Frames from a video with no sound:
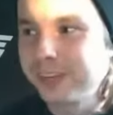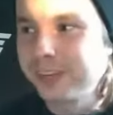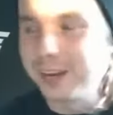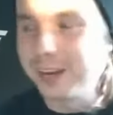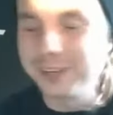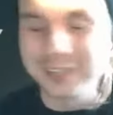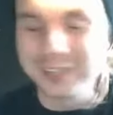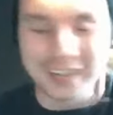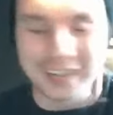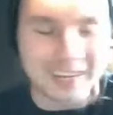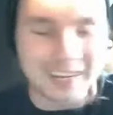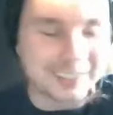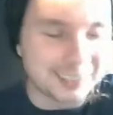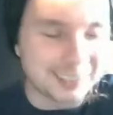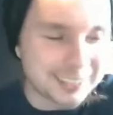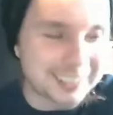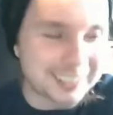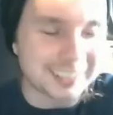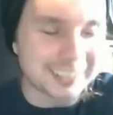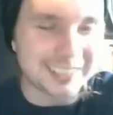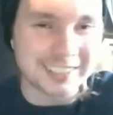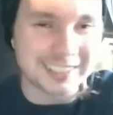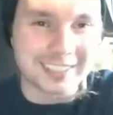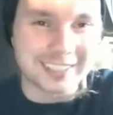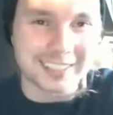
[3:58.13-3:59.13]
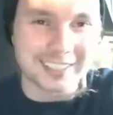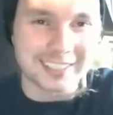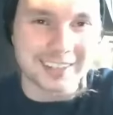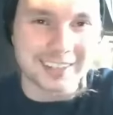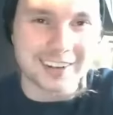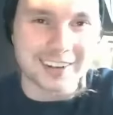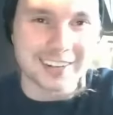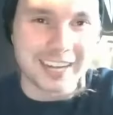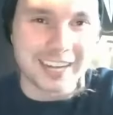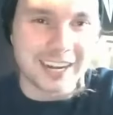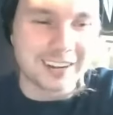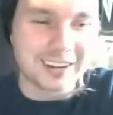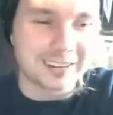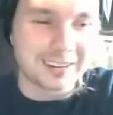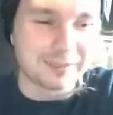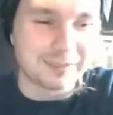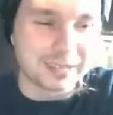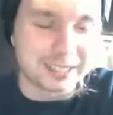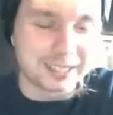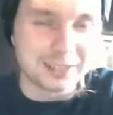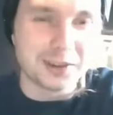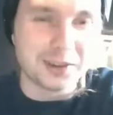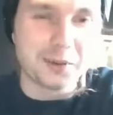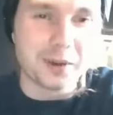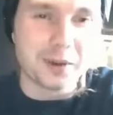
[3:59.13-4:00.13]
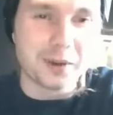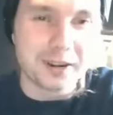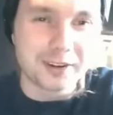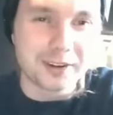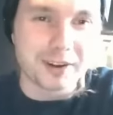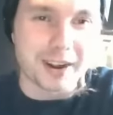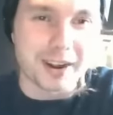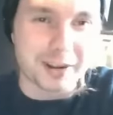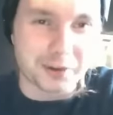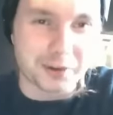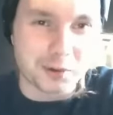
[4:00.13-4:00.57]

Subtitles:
I look at this guitar now and I'm like, no wonder I